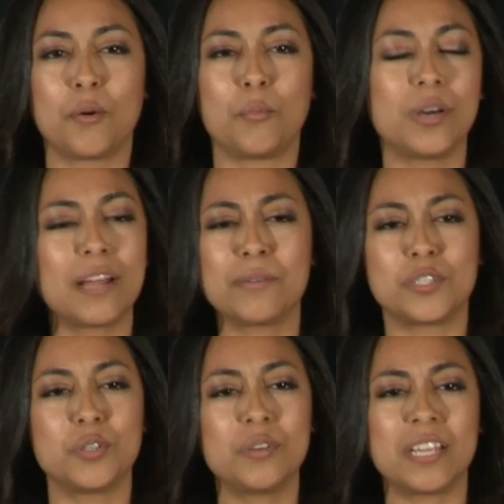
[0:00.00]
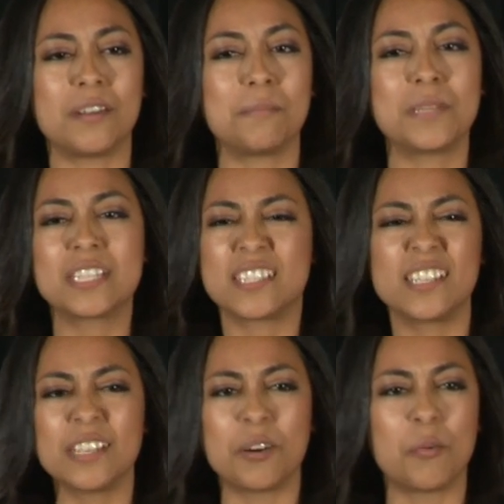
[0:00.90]
what I was doing. Miss
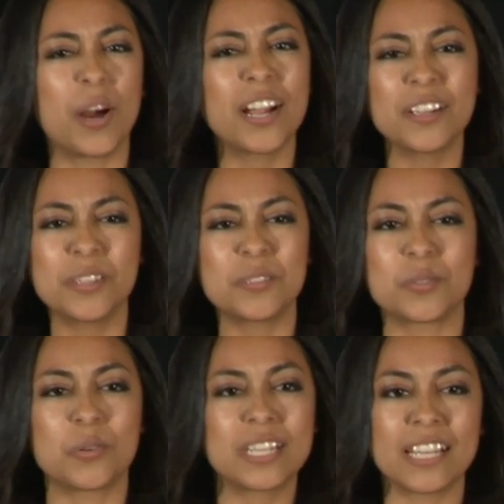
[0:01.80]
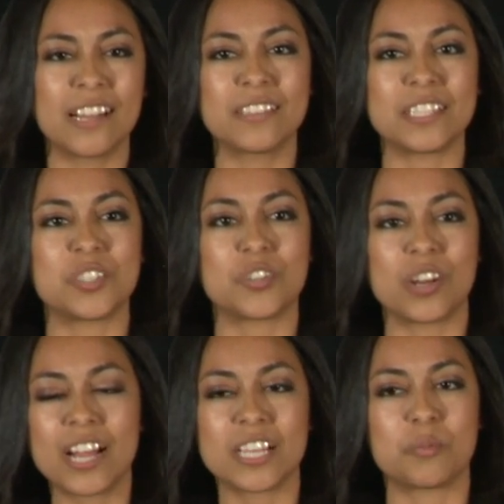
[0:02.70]
Cecilia, why are you sorting out this
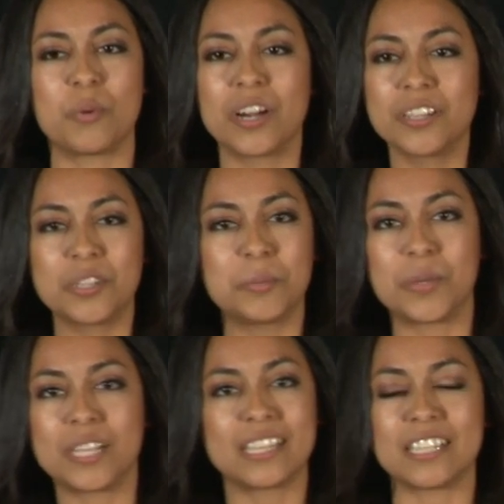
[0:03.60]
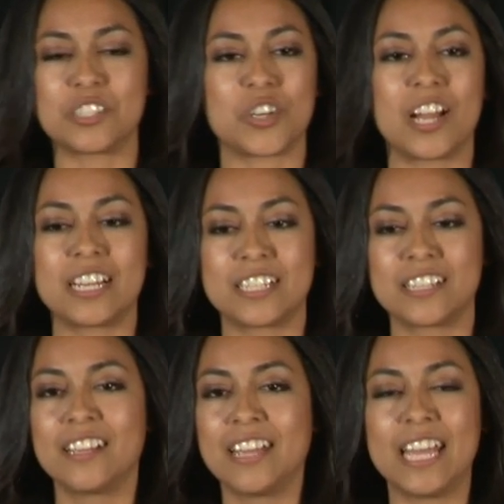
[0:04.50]
trash? Why are you putting this trash
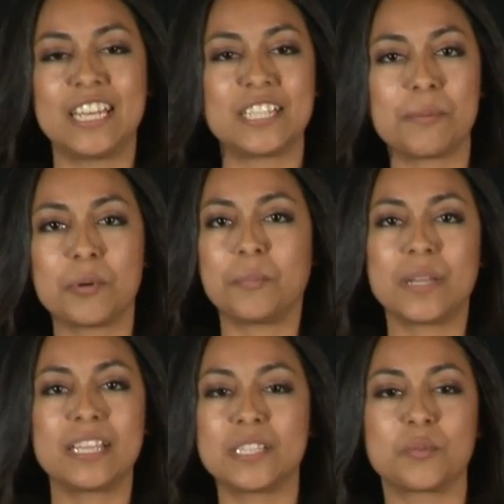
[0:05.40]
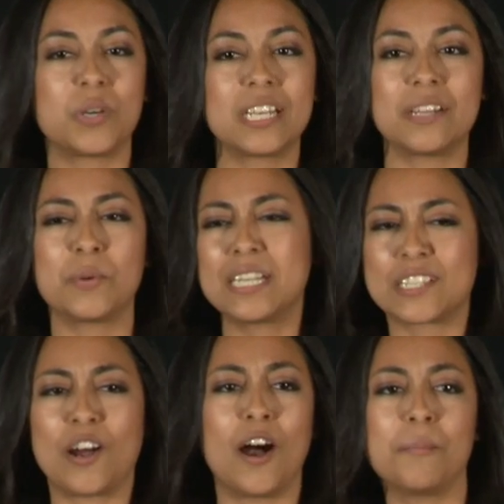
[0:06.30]
into separate bins? What, what is
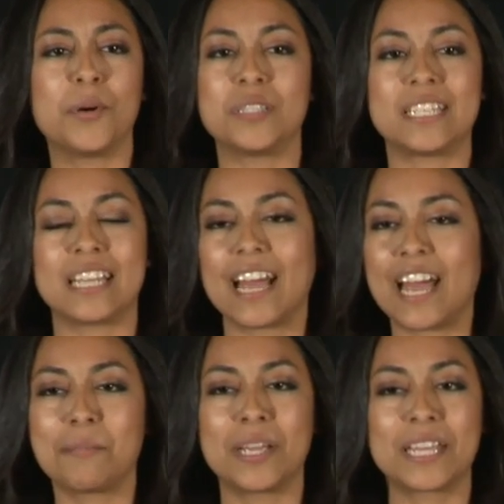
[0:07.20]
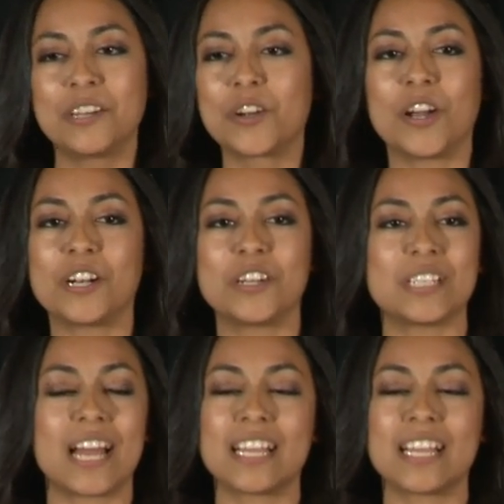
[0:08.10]
composting? I had my kindergarteners